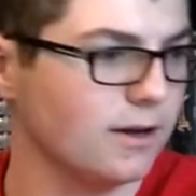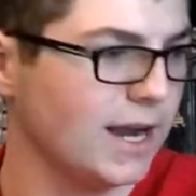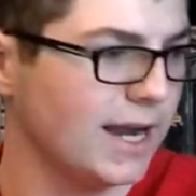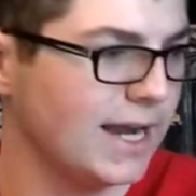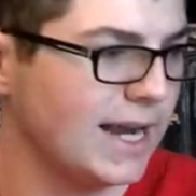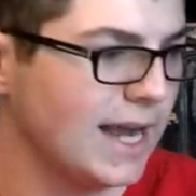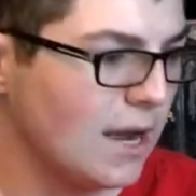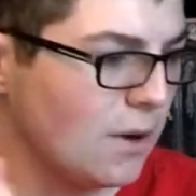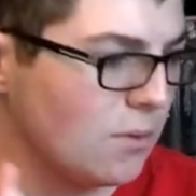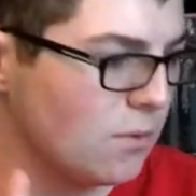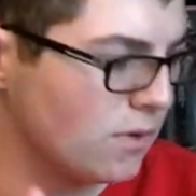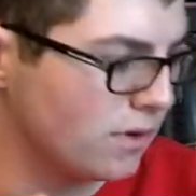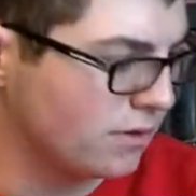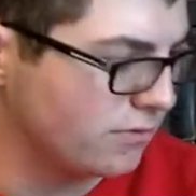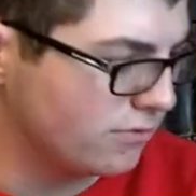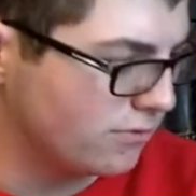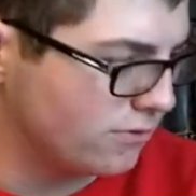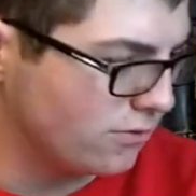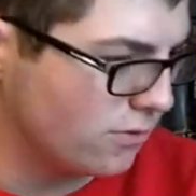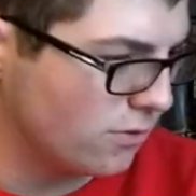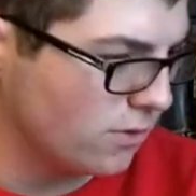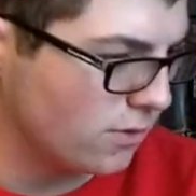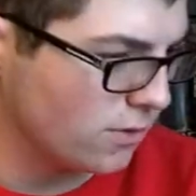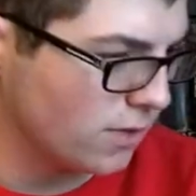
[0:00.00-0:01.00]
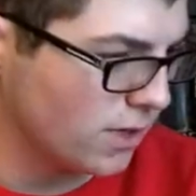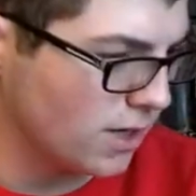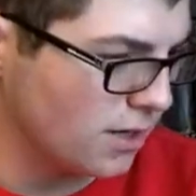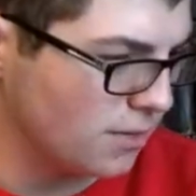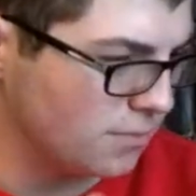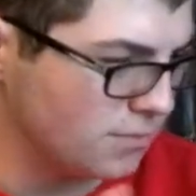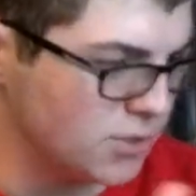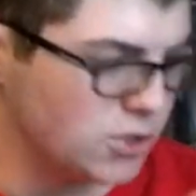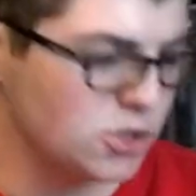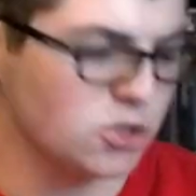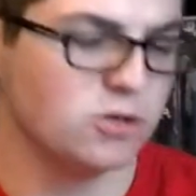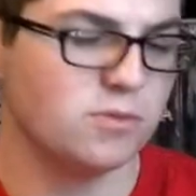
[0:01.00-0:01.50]
I got one for
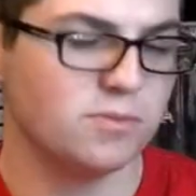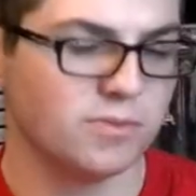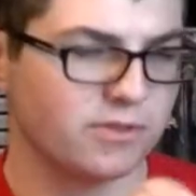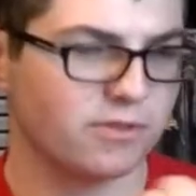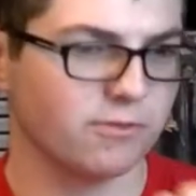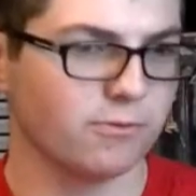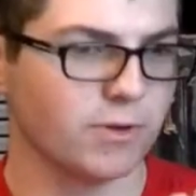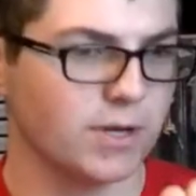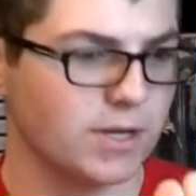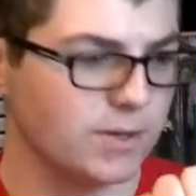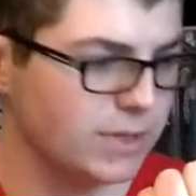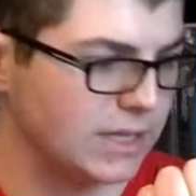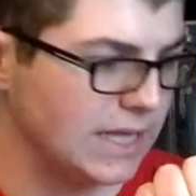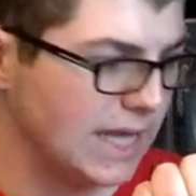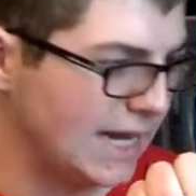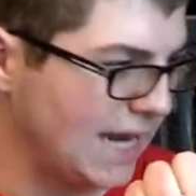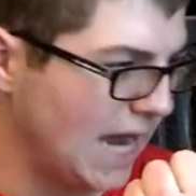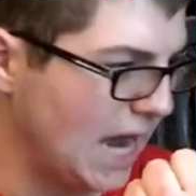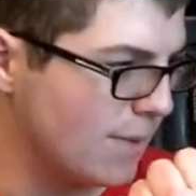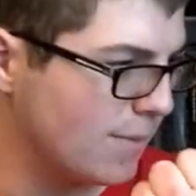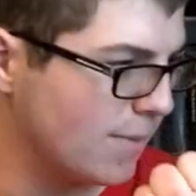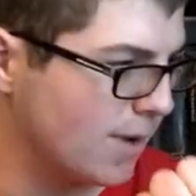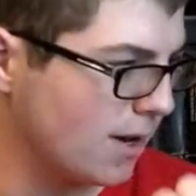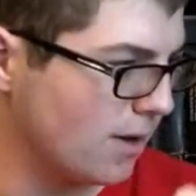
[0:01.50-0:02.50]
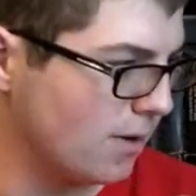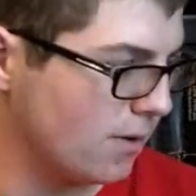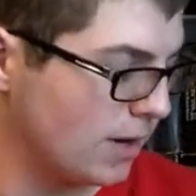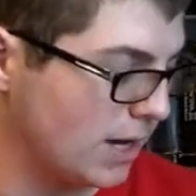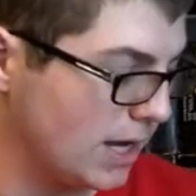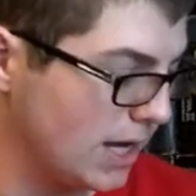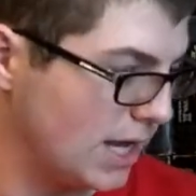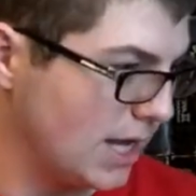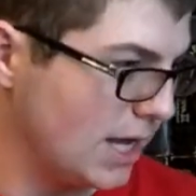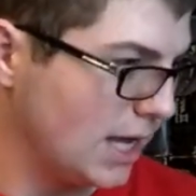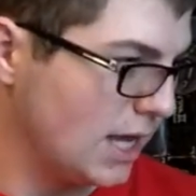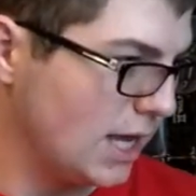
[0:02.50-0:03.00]
Doom 3 when that came out.
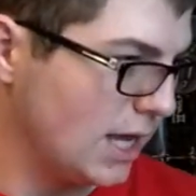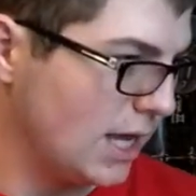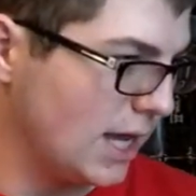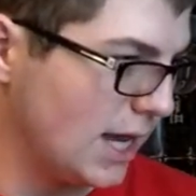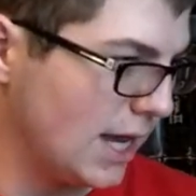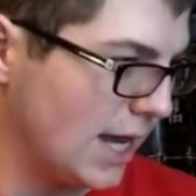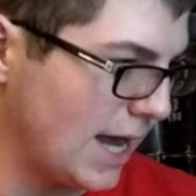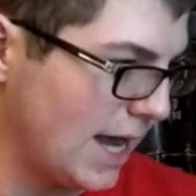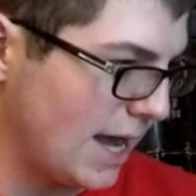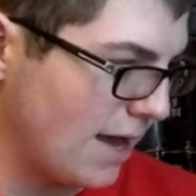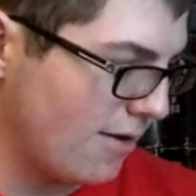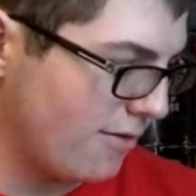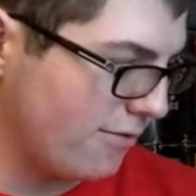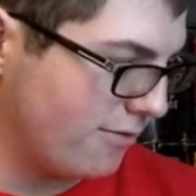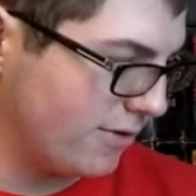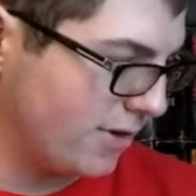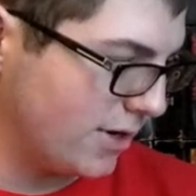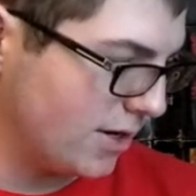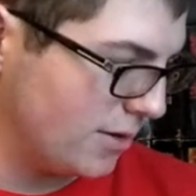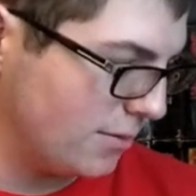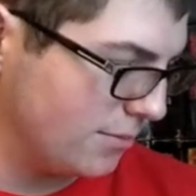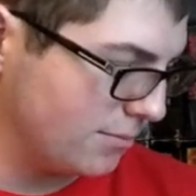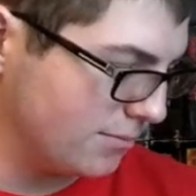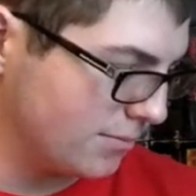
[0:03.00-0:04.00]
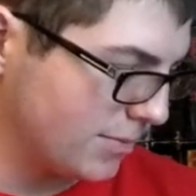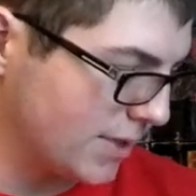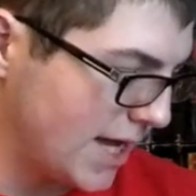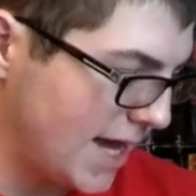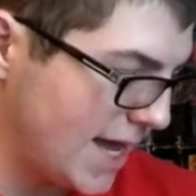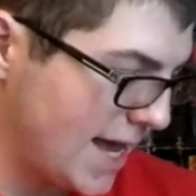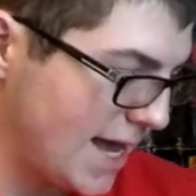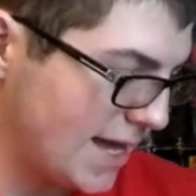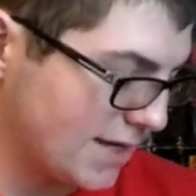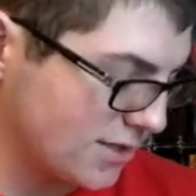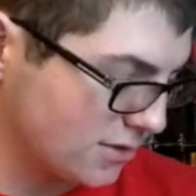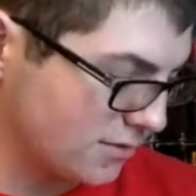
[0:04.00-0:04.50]
I have
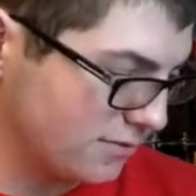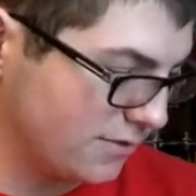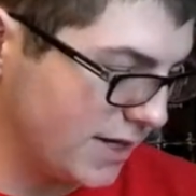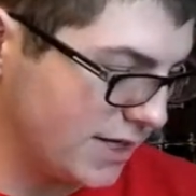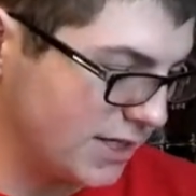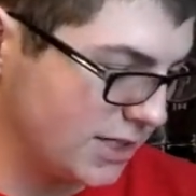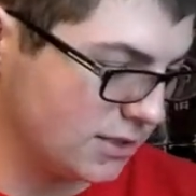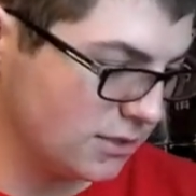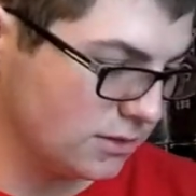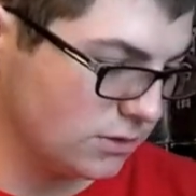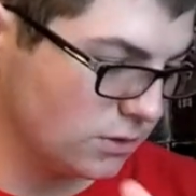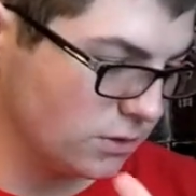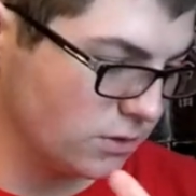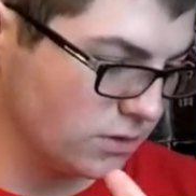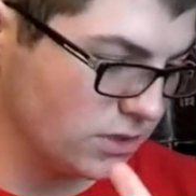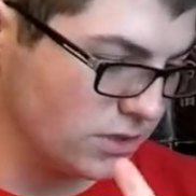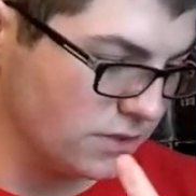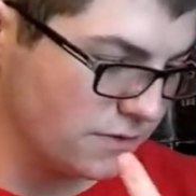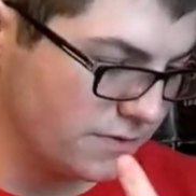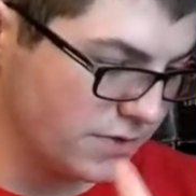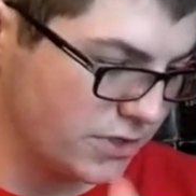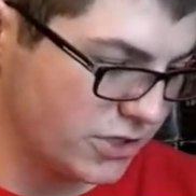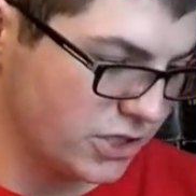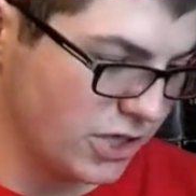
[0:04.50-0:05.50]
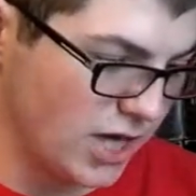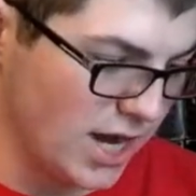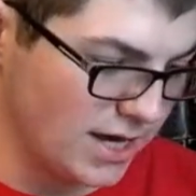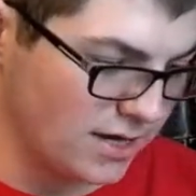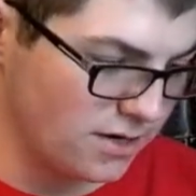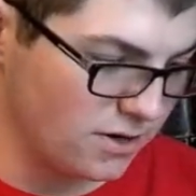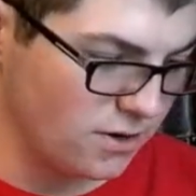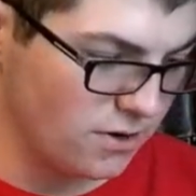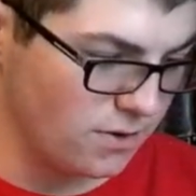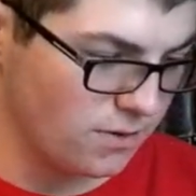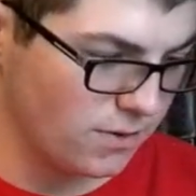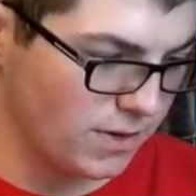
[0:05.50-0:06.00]
Castlevania Lords of
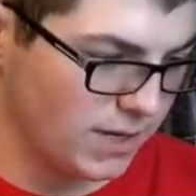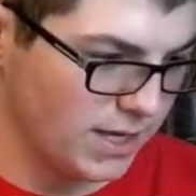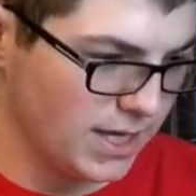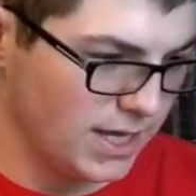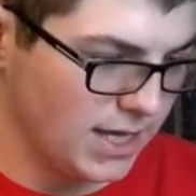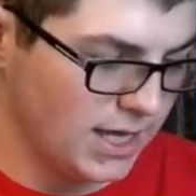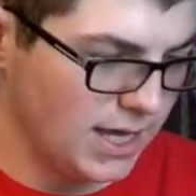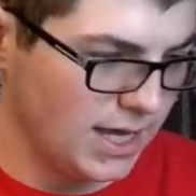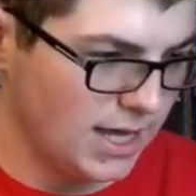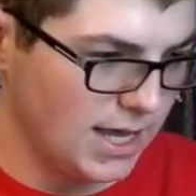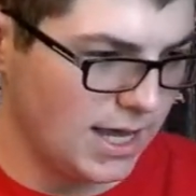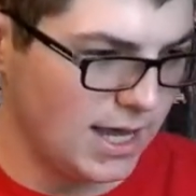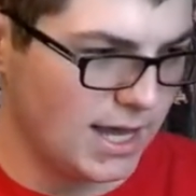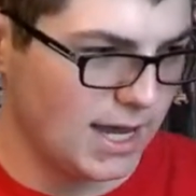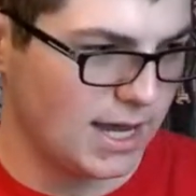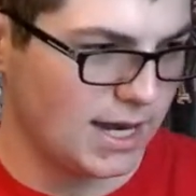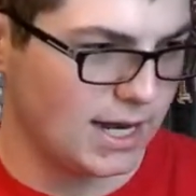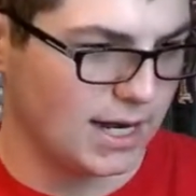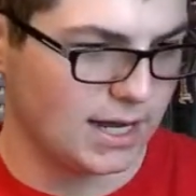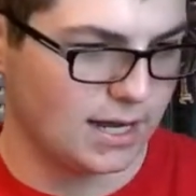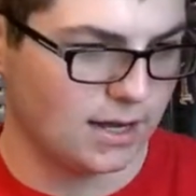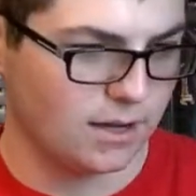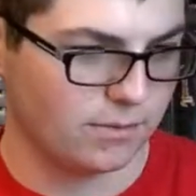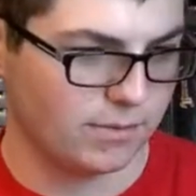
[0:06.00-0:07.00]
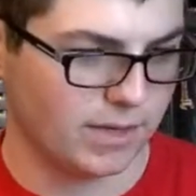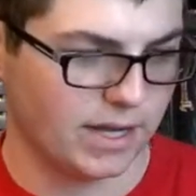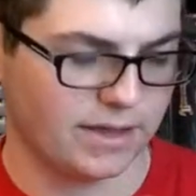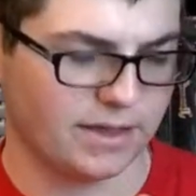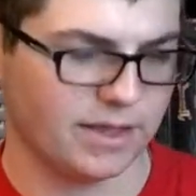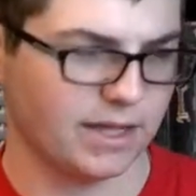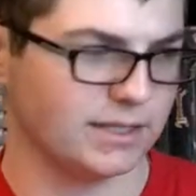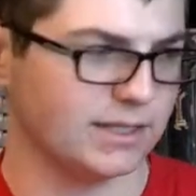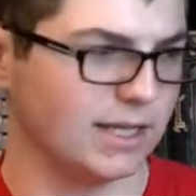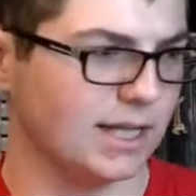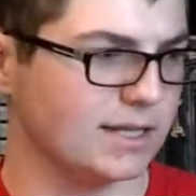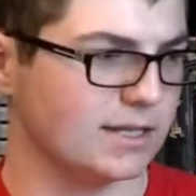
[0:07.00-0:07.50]
Shadow, and I
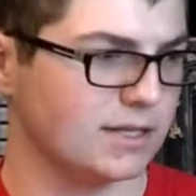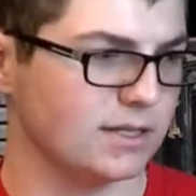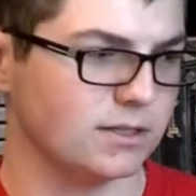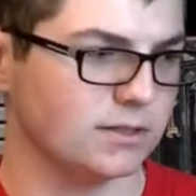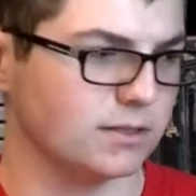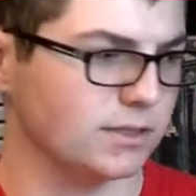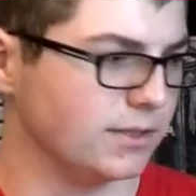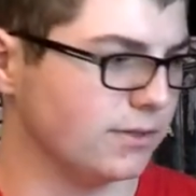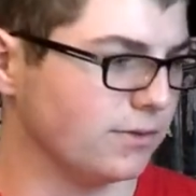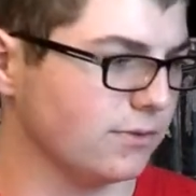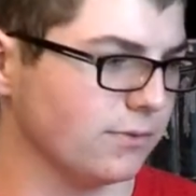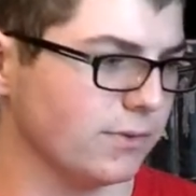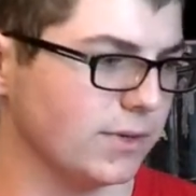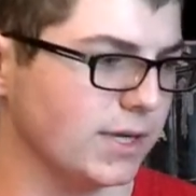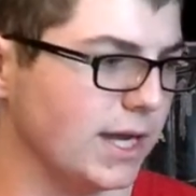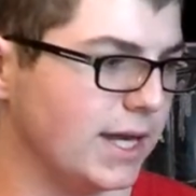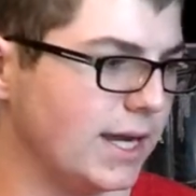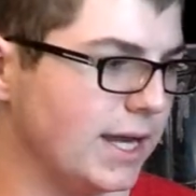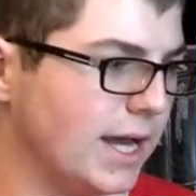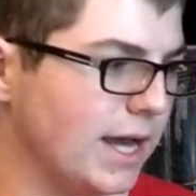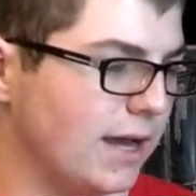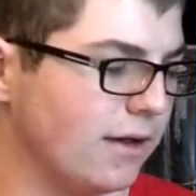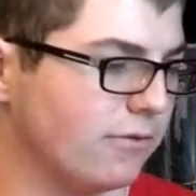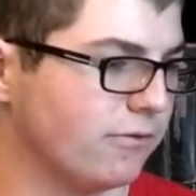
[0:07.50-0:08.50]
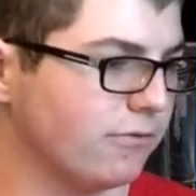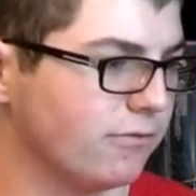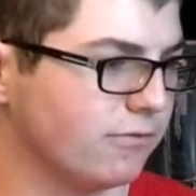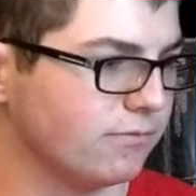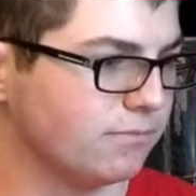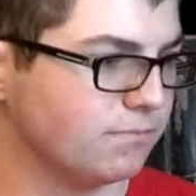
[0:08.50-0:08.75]
think that's the only 3 I have.